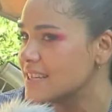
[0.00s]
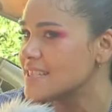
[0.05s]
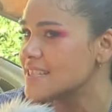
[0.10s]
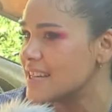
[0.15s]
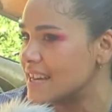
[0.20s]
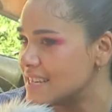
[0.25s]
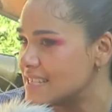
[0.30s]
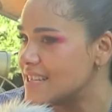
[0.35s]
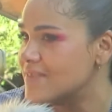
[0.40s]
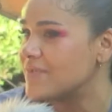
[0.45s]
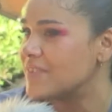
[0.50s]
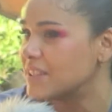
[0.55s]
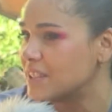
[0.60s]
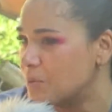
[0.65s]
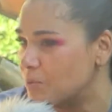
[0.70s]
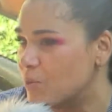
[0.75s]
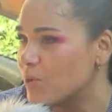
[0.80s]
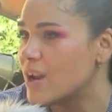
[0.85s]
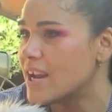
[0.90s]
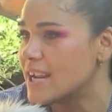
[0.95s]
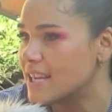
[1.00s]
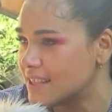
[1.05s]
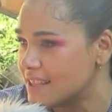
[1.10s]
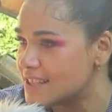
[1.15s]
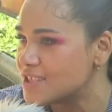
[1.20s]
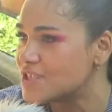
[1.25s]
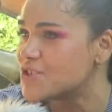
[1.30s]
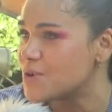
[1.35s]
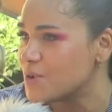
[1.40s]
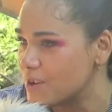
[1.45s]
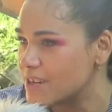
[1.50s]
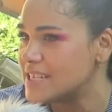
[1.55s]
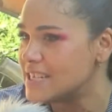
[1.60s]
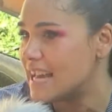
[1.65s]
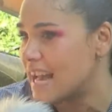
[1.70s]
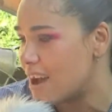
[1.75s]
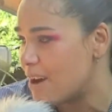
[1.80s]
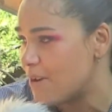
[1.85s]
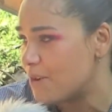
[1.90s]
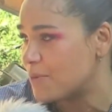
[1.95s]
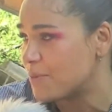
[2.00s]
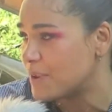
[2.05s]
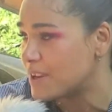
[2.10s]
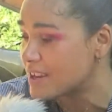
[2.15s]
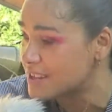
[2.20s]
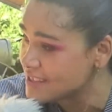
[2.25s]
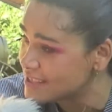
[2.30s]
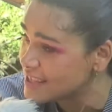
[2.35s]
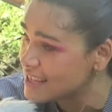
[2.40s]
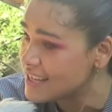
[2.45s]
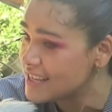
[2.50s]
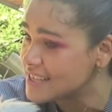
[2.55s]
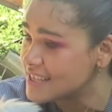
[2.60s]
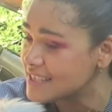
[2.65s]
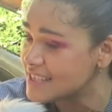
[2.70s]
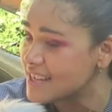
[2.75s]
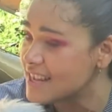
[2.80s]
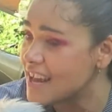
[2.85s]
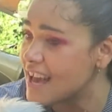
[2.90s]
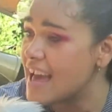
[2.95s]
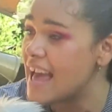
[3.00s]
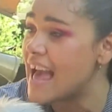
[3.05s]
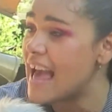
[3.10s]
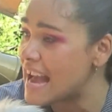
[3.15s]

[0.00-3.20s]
like scientifically break this story down because it is